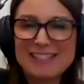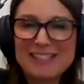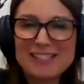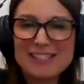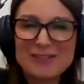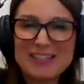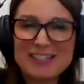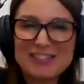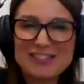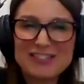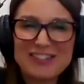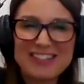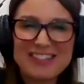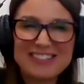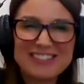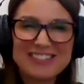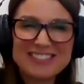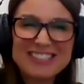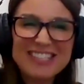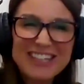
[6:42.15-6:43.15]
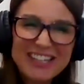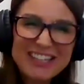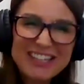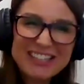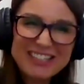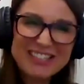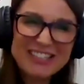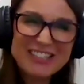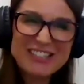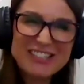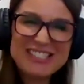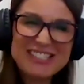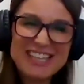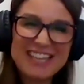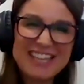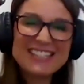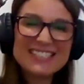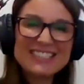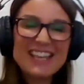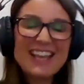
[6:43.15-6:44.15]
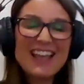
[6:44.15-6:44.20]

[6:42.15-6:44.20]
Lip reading: so I try not to use it.